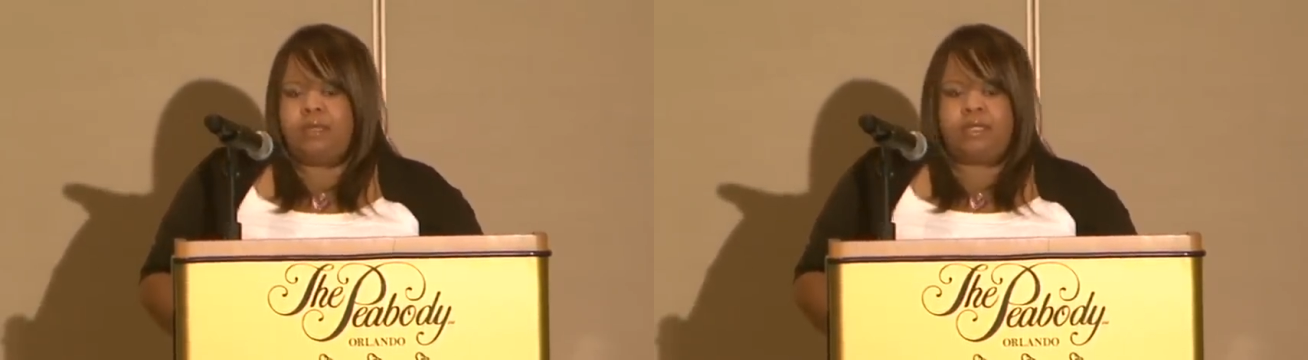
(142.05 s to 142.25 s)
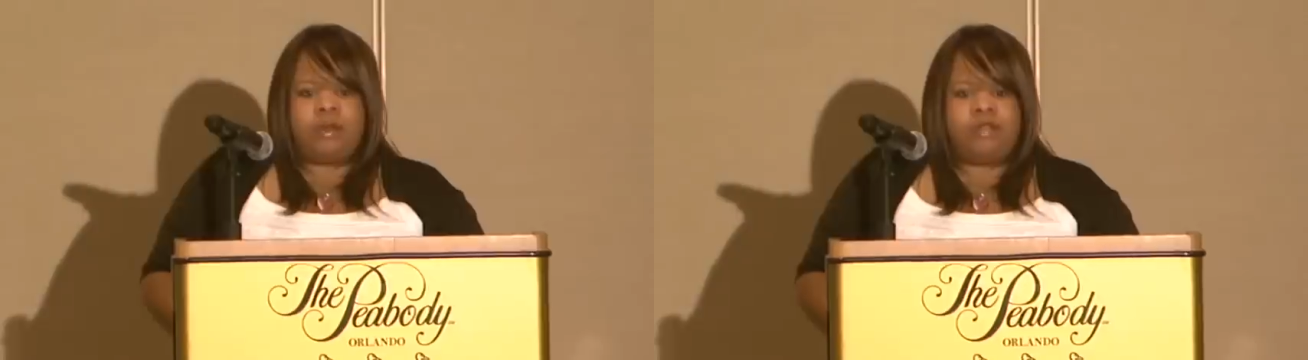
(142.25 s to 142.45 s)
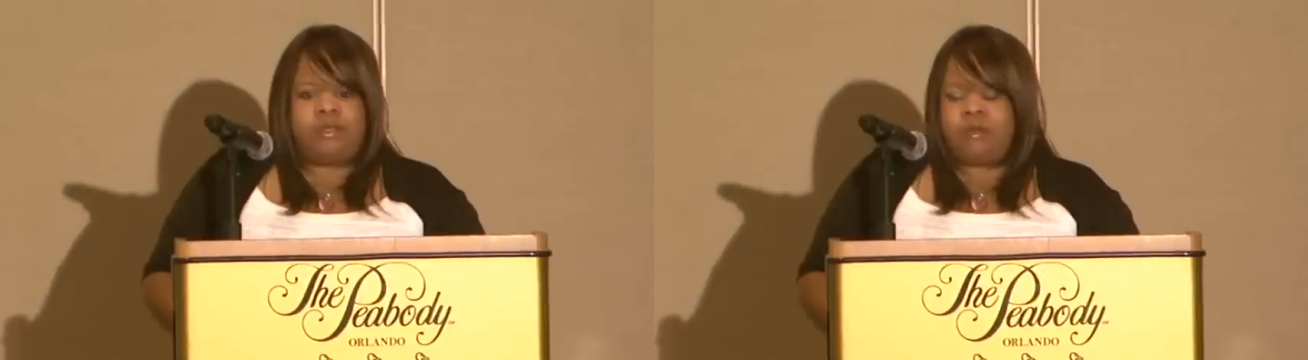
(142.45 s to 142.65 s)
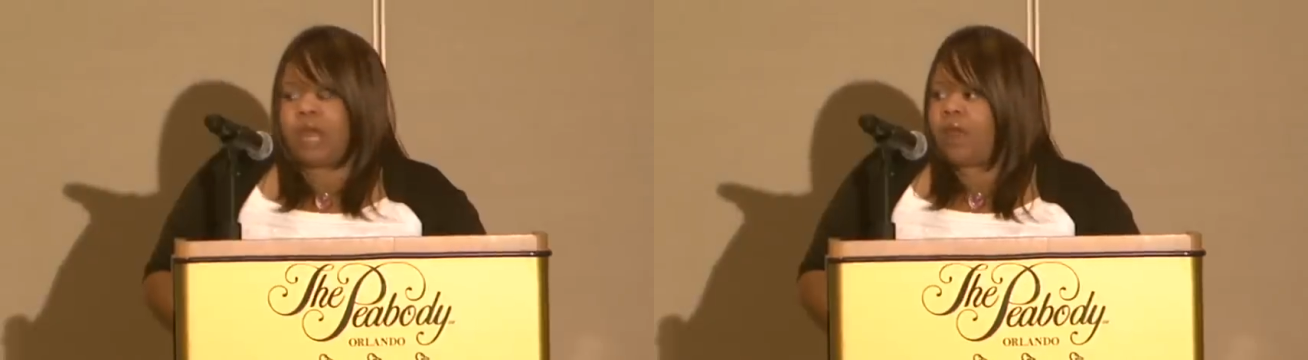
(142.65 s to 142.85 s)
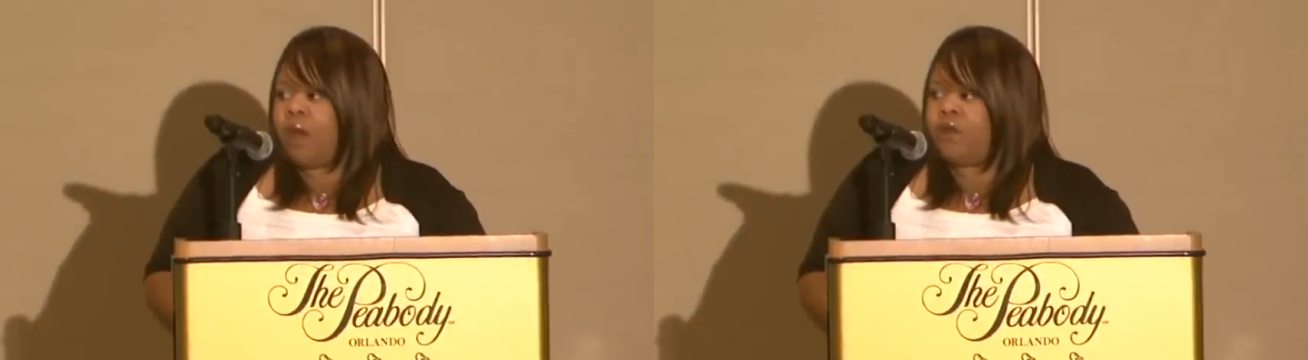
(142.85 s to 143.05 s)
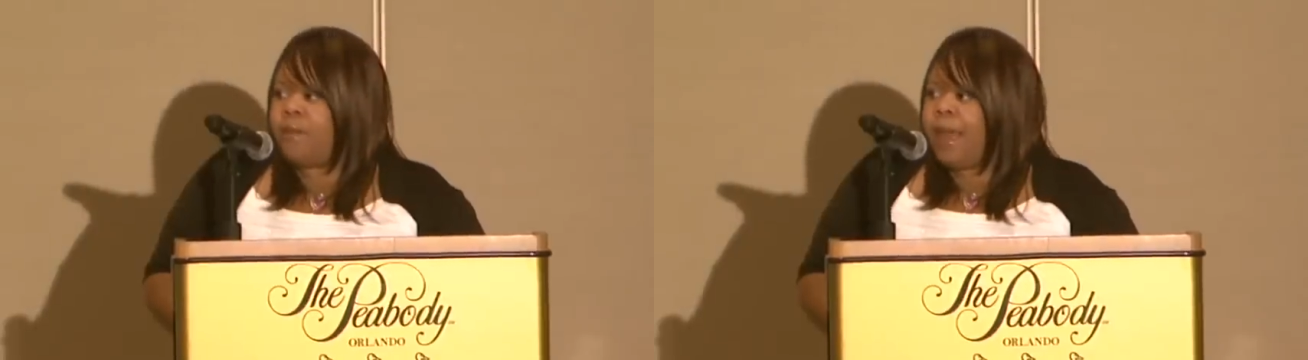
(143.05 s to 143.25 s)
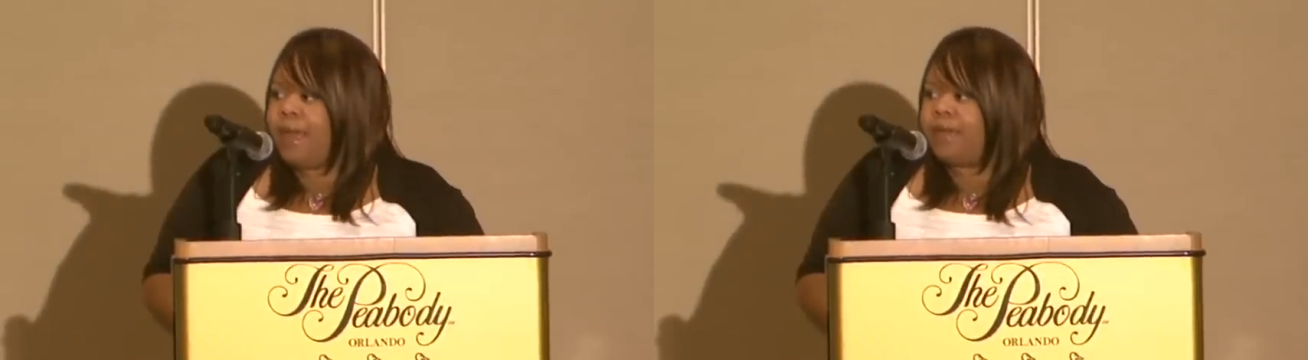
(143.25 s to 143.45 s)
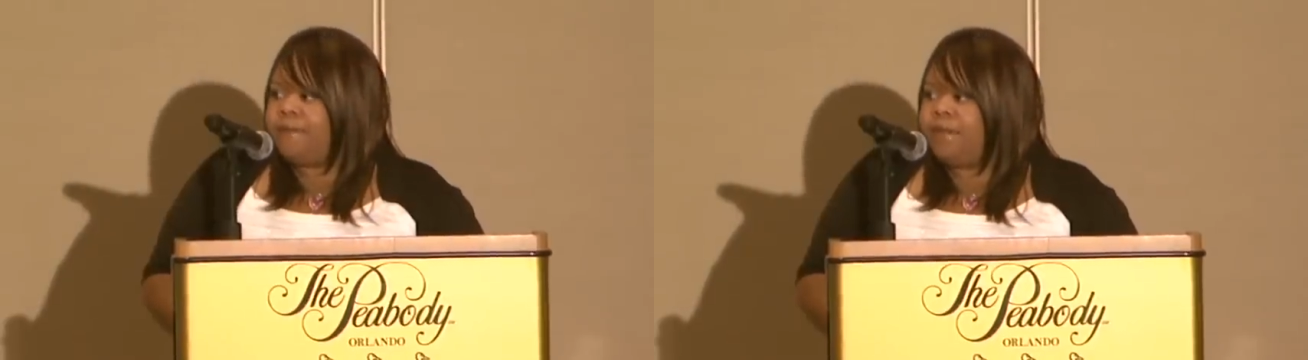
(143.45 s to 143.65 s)
So I called her
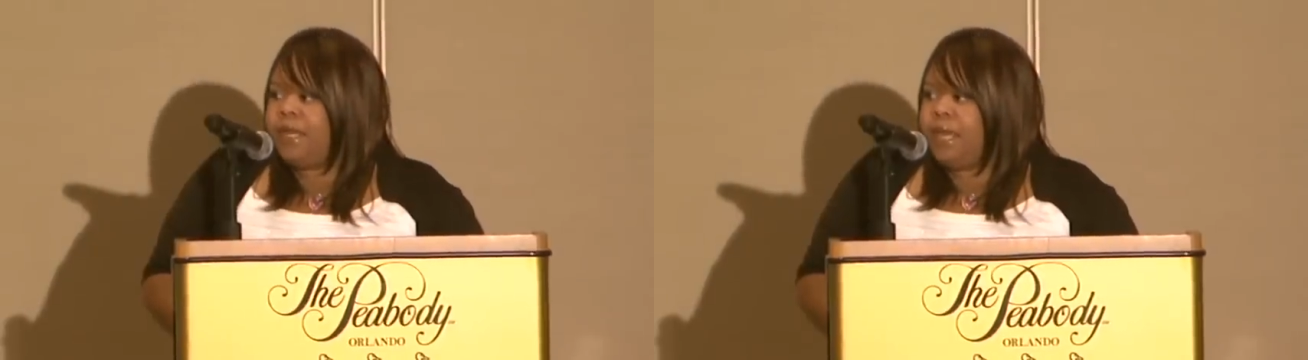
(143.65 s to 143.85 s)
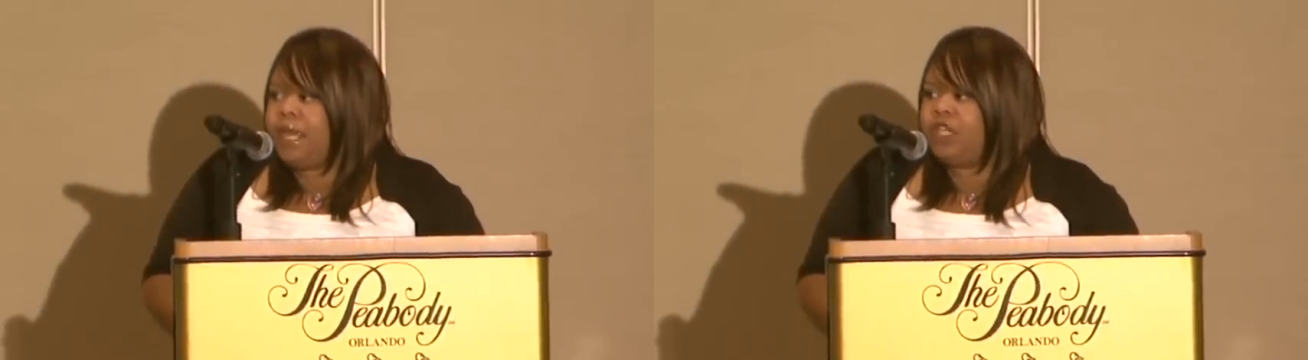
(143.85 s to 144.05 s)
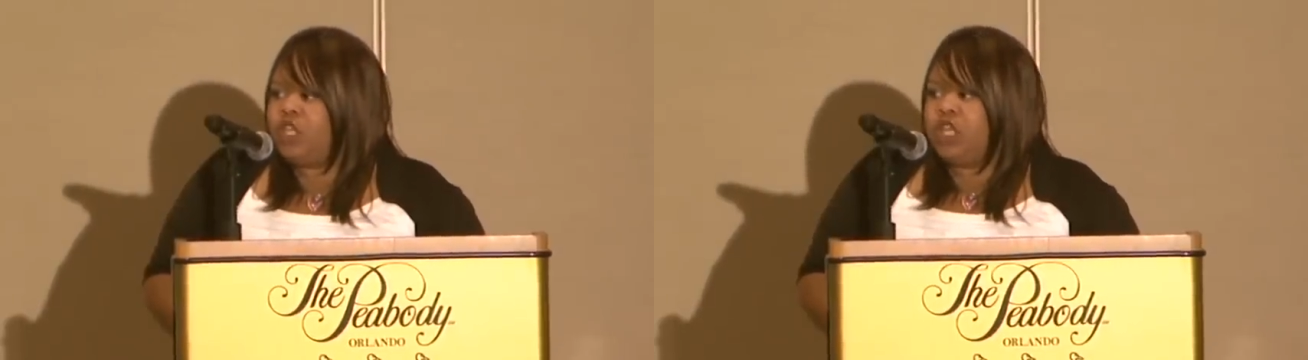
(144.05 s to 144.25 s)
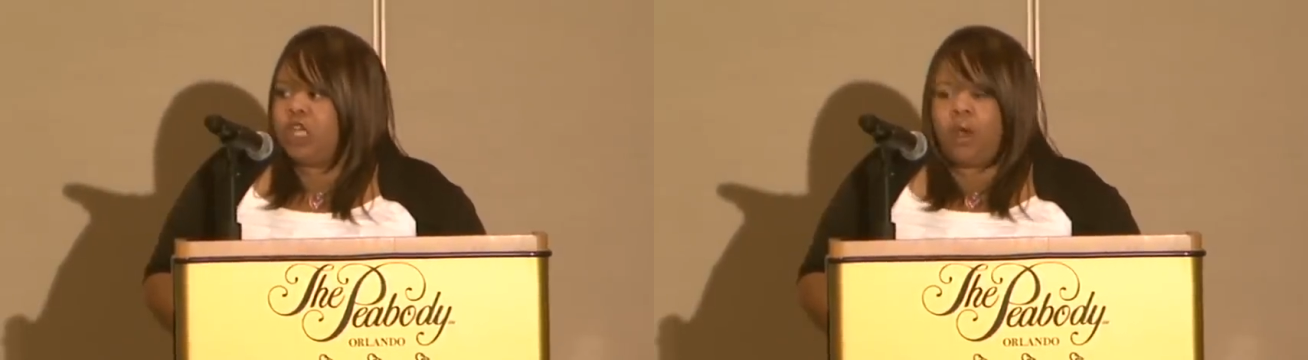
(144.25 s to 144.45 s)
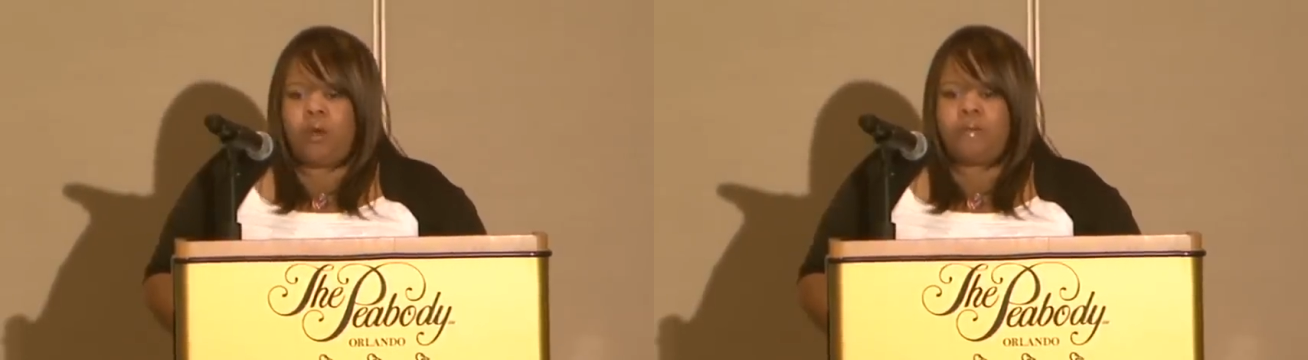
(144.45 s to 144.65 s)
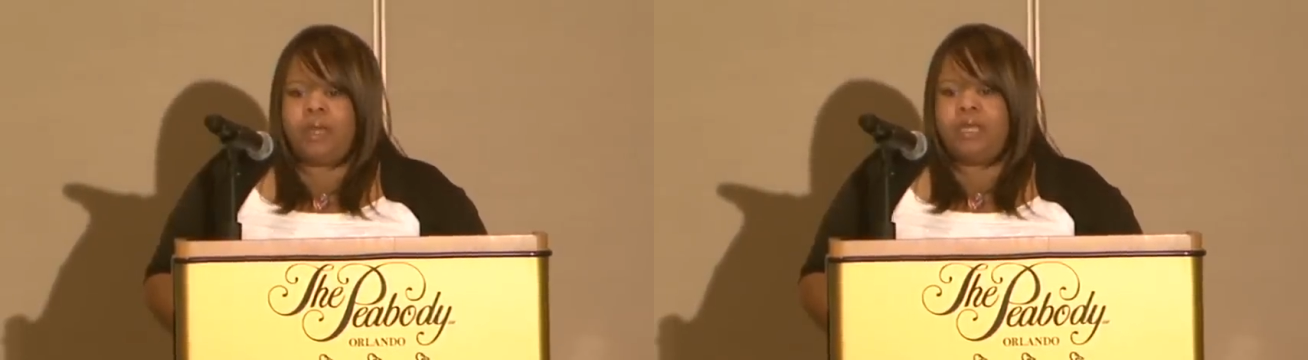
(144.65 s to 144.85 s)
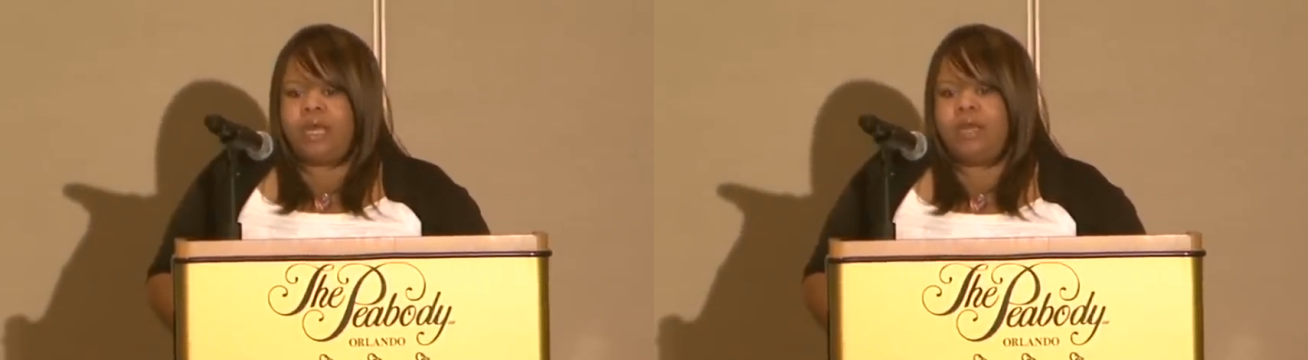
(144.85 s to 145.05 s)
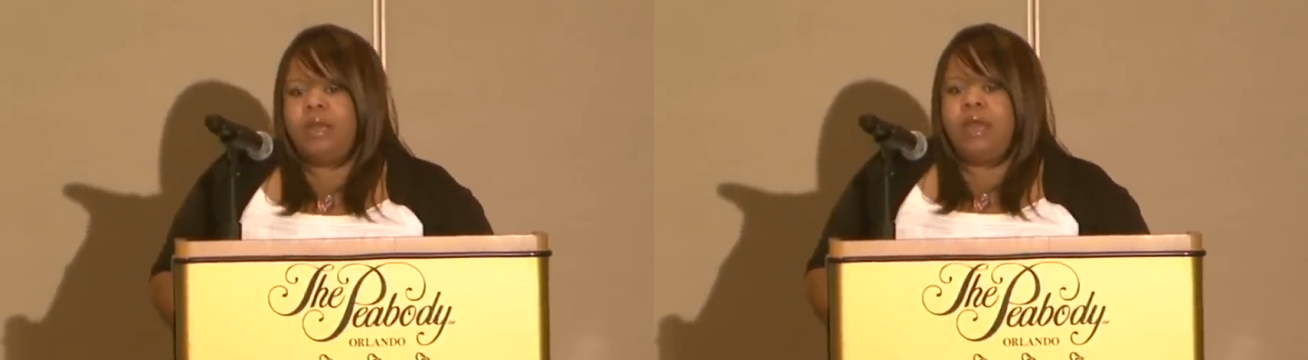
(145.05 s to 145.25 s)
back, and she told me
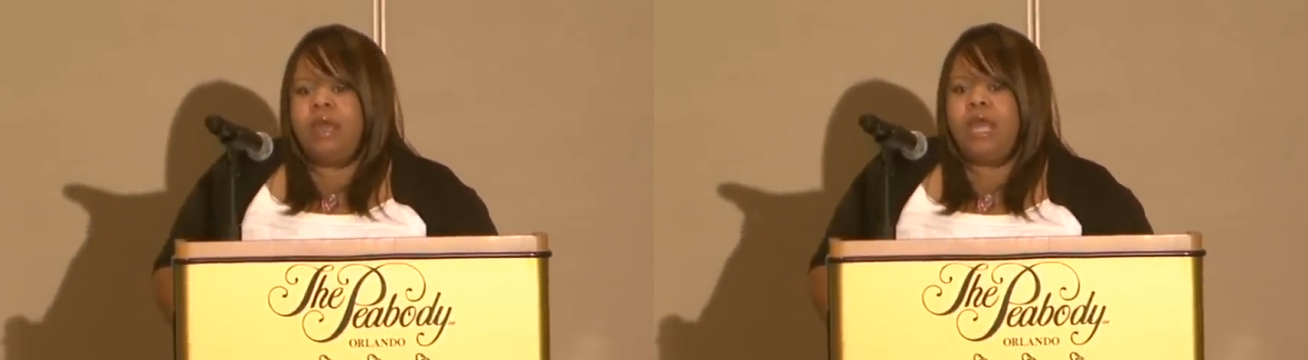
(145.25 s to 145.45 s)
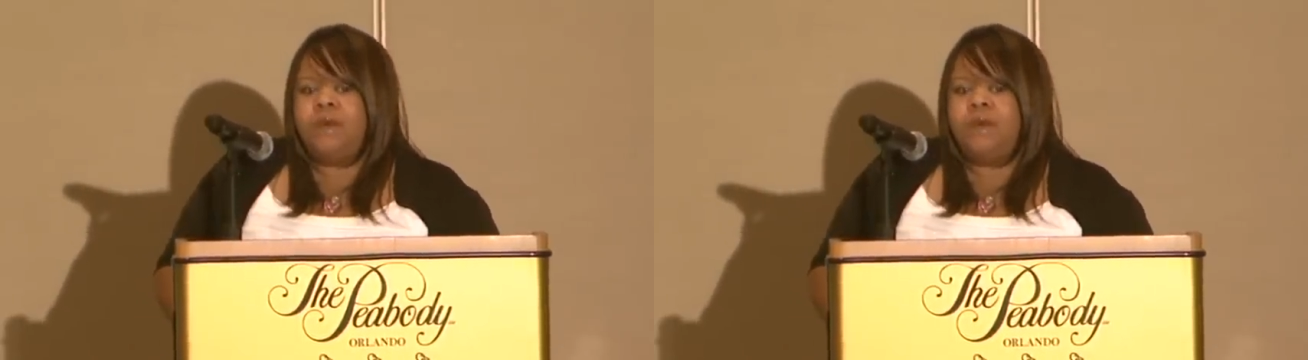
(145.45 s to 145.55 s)
that